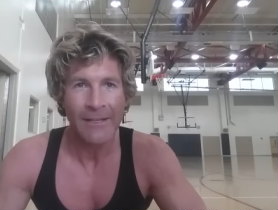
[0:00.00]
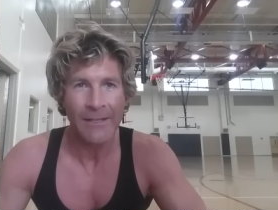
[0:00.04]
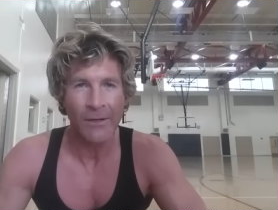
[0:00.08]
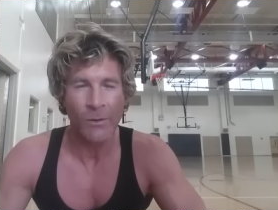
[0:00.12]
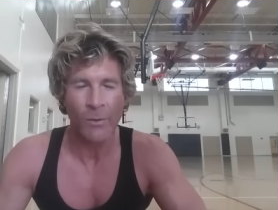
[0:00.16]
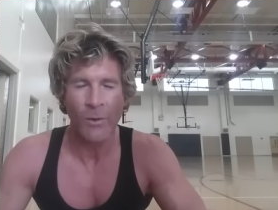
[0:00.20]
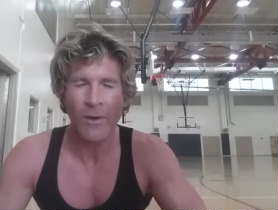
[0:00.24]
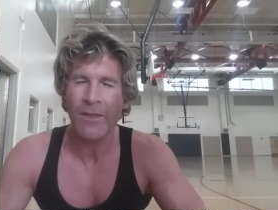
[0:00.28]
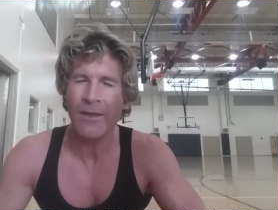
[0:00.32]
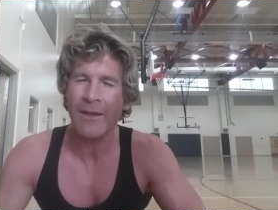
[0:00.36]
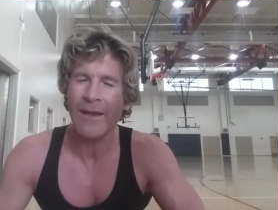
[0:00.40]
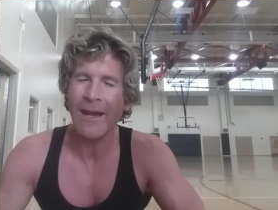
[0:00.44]
You
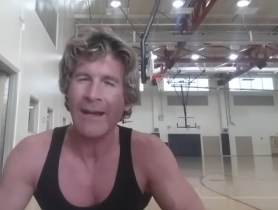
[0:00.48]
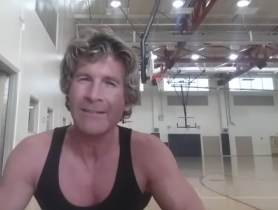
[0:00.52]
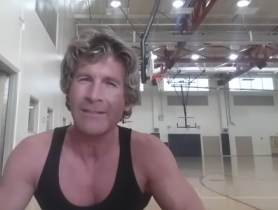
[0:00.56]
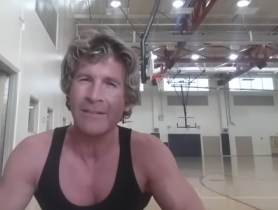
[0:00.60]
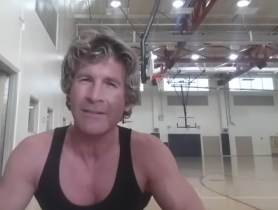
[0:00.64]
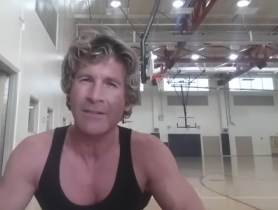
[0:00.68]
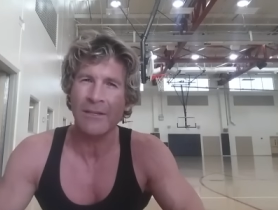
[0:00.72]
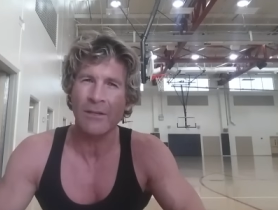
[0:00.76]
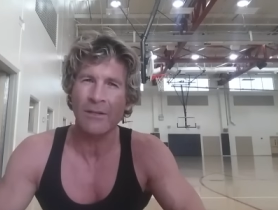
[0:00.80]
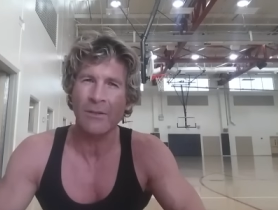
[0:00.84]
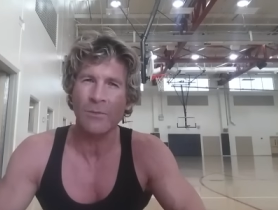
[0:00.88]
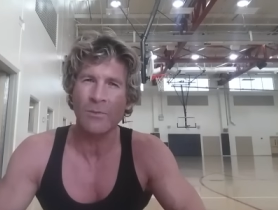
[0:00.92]
know, one of the guys
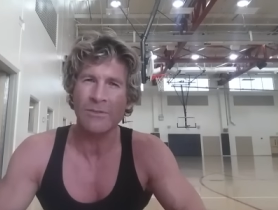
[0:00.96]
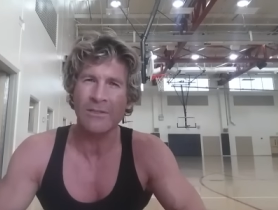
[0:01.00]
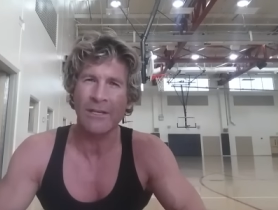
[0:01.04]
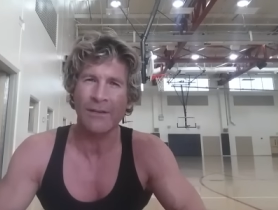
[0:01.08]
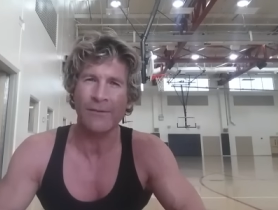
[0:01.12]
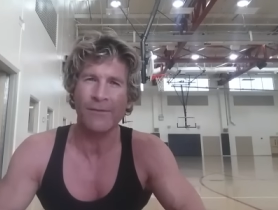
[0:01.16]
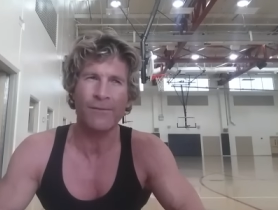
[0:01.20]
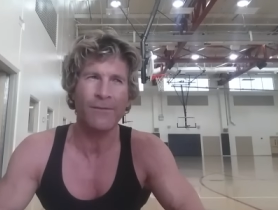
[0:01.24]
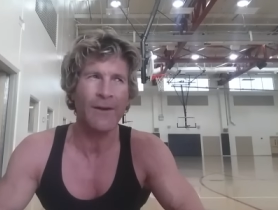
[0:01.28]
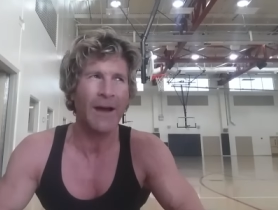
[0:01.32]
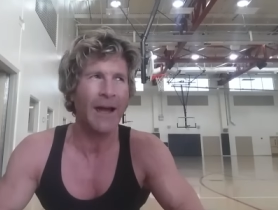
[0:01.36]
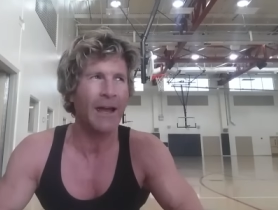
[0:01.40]
out there that was
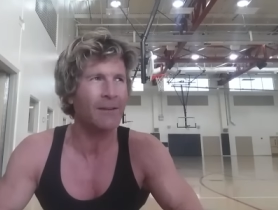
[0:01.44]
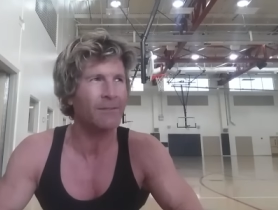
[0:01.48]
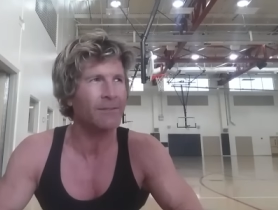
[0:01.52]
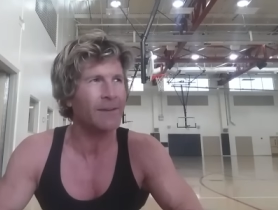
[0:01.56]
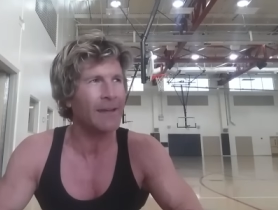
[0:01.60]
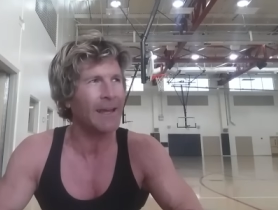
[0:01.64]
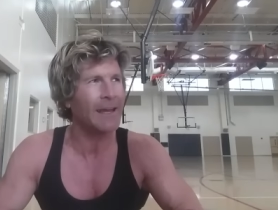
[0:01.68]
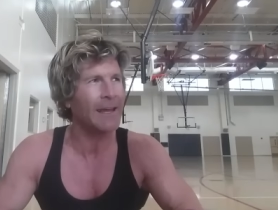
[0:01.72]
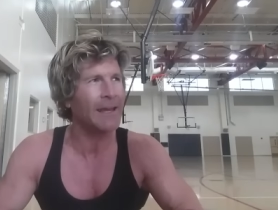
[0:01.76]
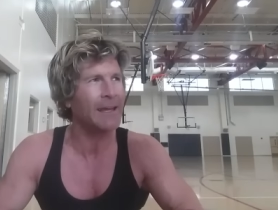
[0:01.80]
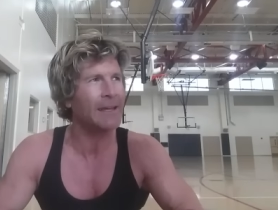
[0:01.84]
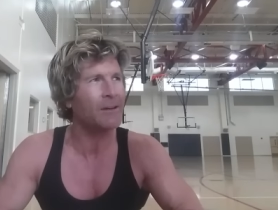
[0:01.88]
like
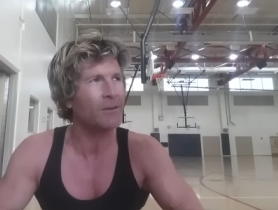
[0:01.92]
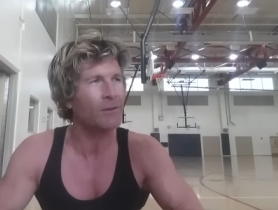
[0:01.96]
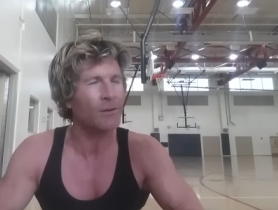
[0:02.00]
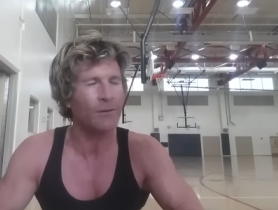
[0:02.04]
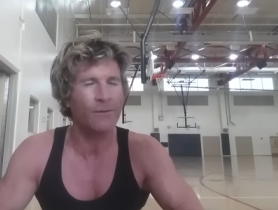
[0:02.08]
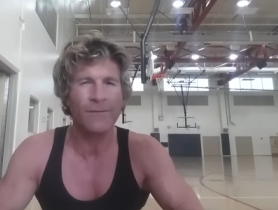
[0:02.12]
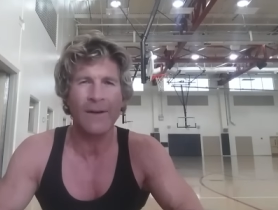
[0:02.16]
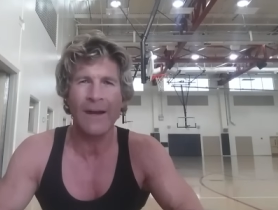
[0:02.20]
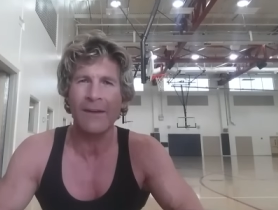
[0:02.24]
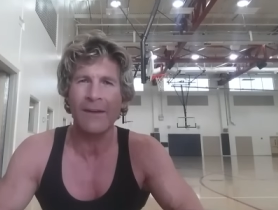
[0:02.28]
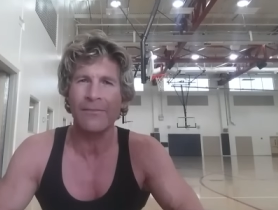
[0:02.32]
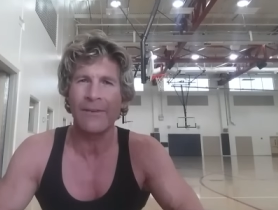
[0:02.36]
5'8 or
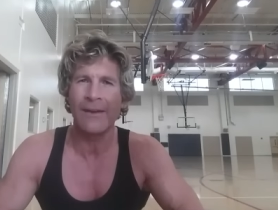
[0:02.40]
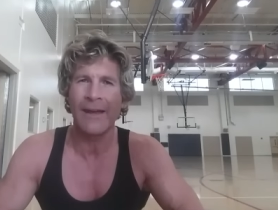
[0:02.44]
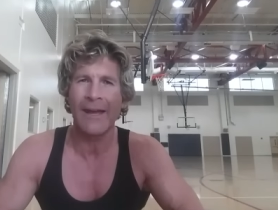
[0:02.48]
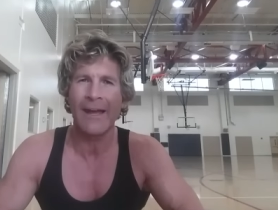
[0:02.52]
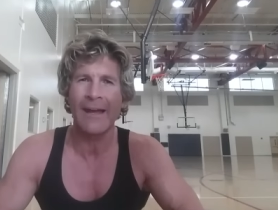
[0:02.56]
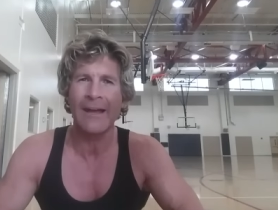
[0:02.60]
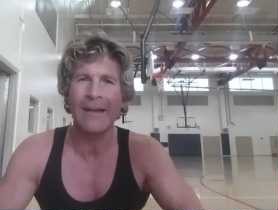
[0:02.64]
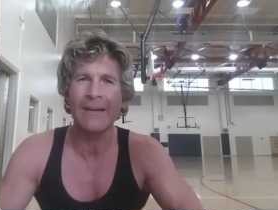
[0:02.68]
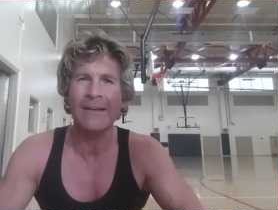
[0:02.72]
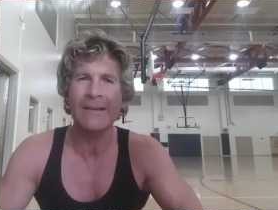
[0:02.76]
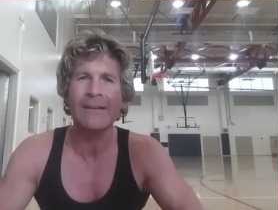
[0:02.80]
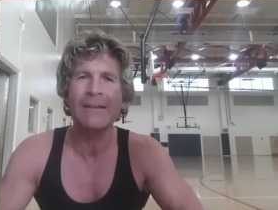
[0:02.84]

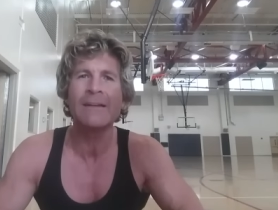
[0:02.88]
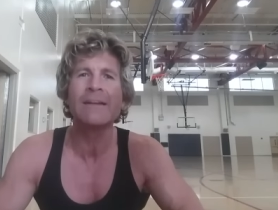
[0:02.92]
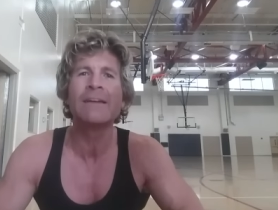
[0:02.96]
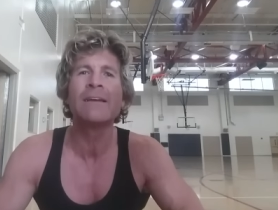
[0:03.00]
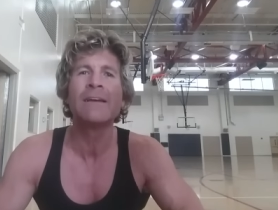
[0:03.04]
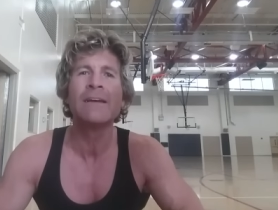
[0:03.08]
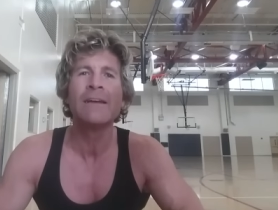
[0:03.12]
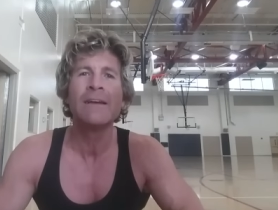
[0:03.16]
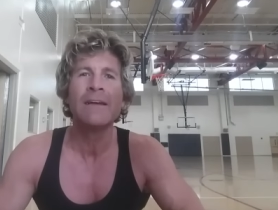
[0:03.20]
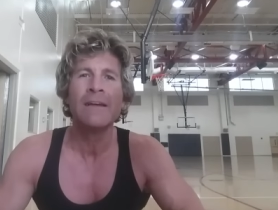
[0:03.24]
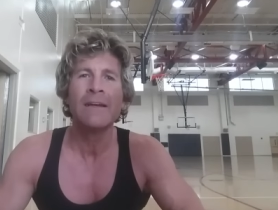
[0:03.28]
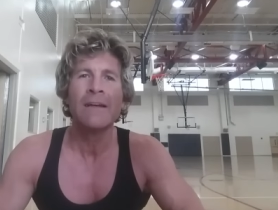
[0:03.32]

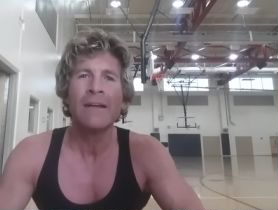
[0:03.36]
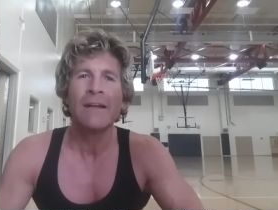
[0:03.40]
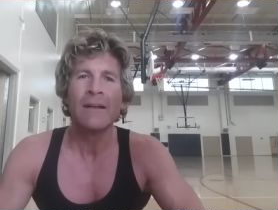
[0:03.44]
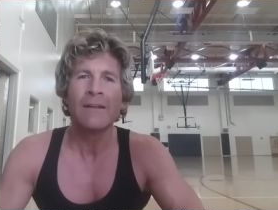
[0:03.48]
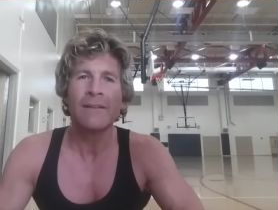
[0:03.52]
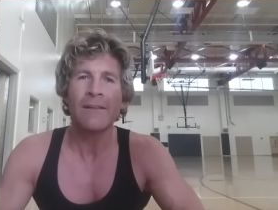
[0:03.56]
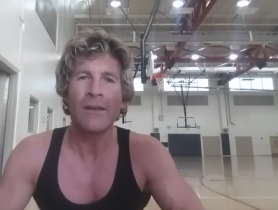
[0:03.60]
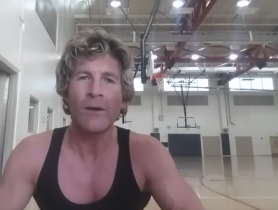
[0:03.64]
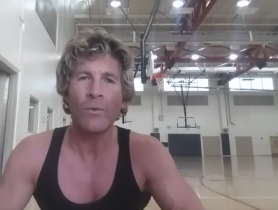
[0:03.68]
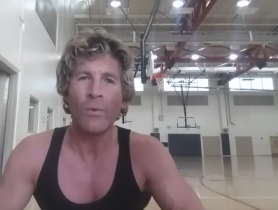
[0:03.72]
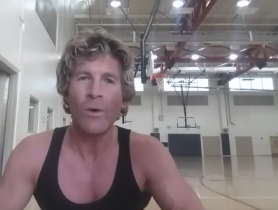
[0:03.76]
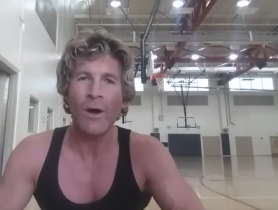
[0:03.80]

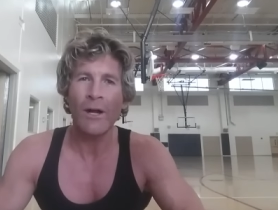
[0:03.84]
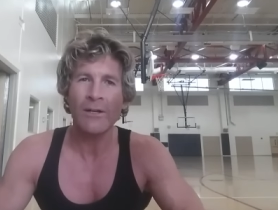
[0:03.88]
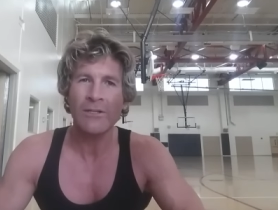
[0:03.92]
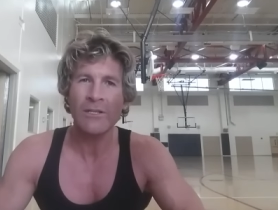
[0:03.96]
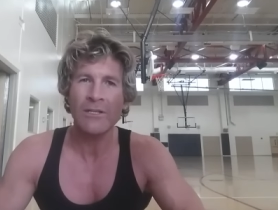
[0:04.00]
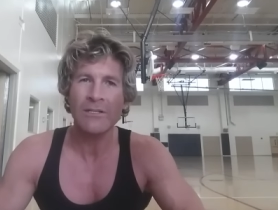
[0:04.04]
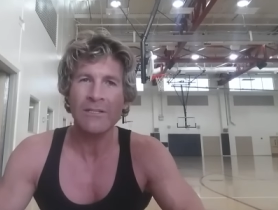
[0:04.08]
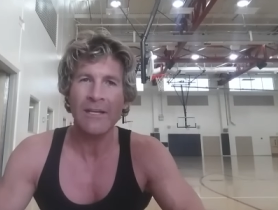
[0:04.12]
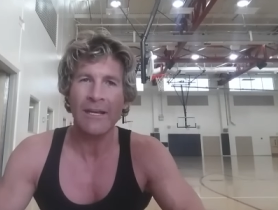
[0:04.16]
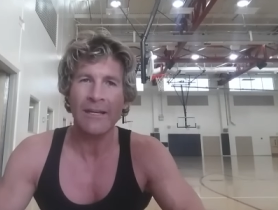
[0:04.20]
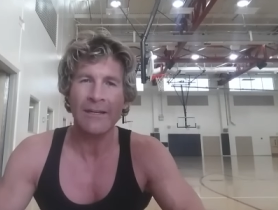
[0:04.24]
5'9 that watches,